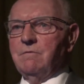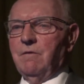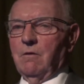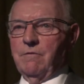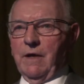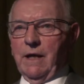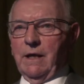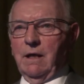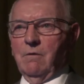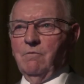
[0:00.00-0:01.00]

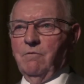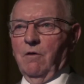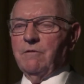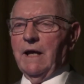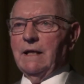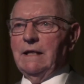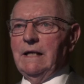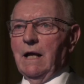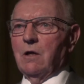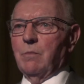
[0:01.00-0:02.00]
Wolfgang
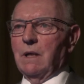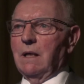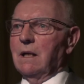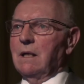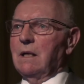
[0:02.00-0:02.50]
Jacobi,